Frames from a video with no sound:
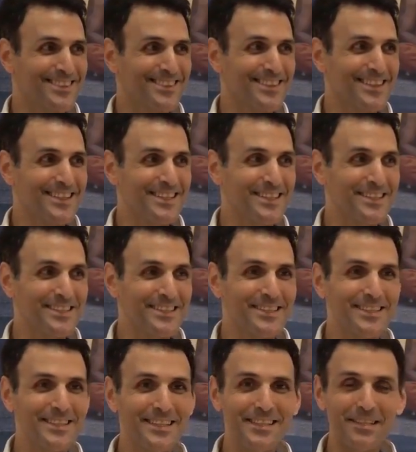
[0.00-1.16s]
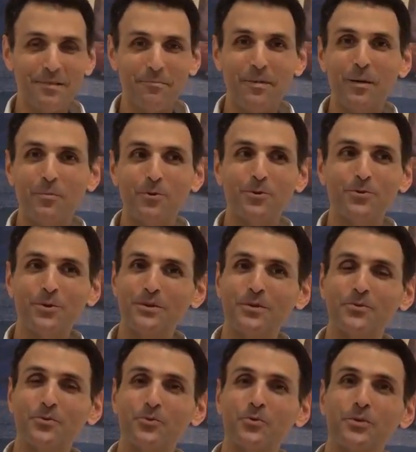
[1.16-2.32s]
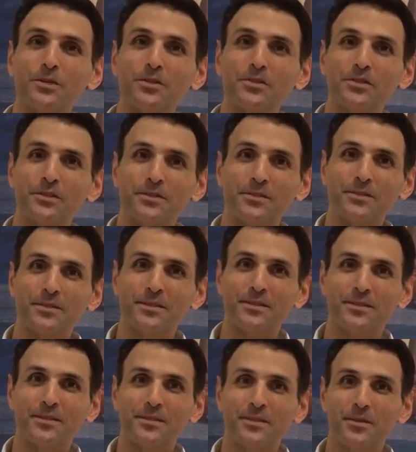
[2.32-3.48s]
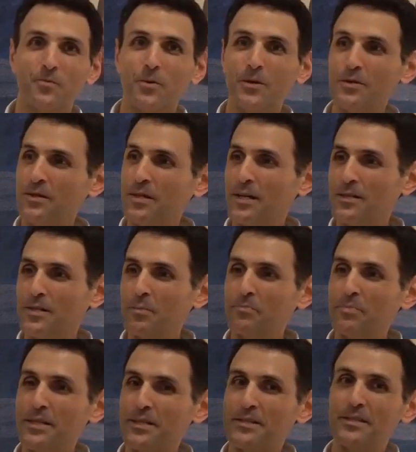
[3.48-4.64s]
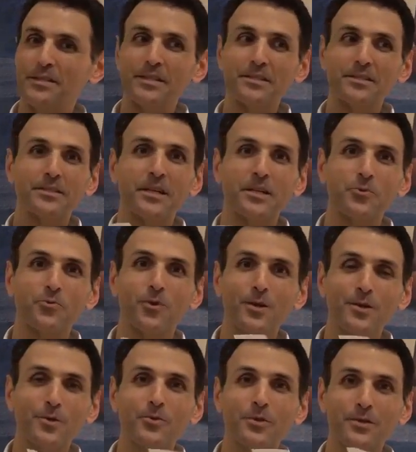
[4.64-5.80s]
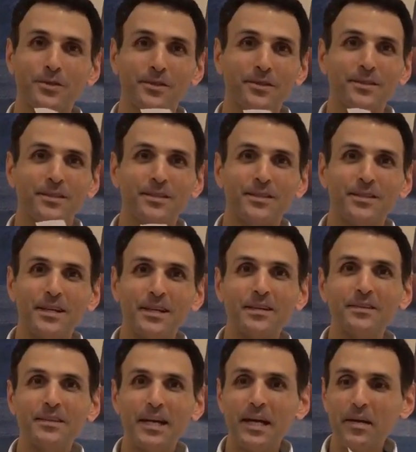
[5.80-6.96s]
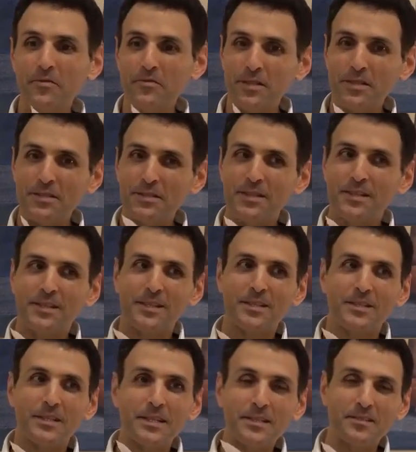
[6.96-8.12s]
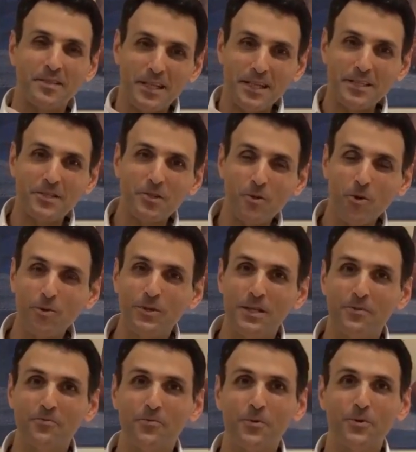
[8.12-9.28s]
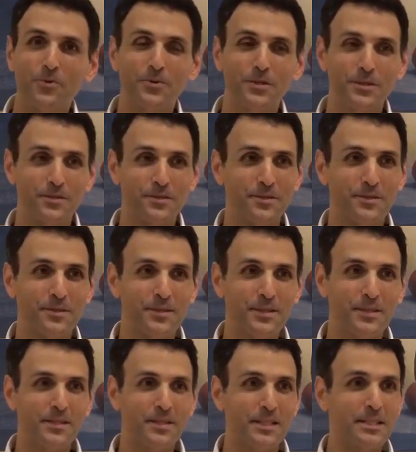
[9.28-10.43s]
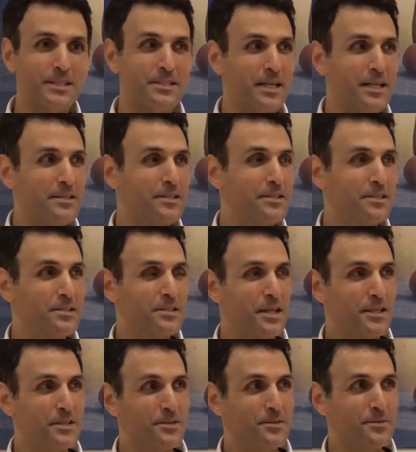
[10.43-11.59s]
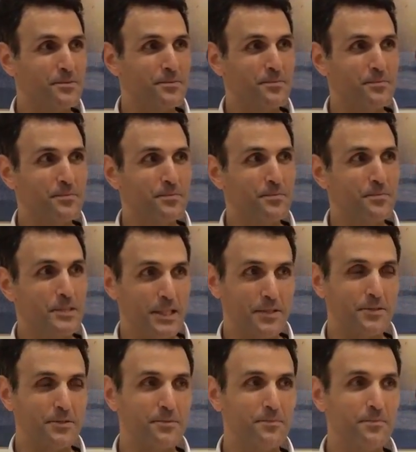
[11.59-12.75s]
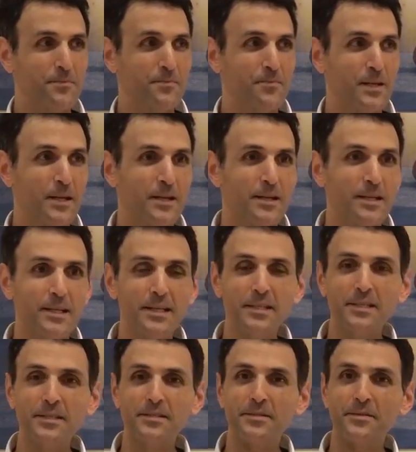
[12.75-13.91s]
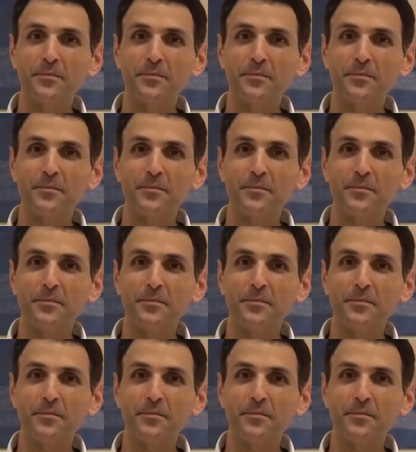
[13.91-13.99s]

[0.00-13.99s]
in the Mahamudra tradition, when they are depicted in sexual union and they have this intense longing for union? Is that a desire? Yes. Is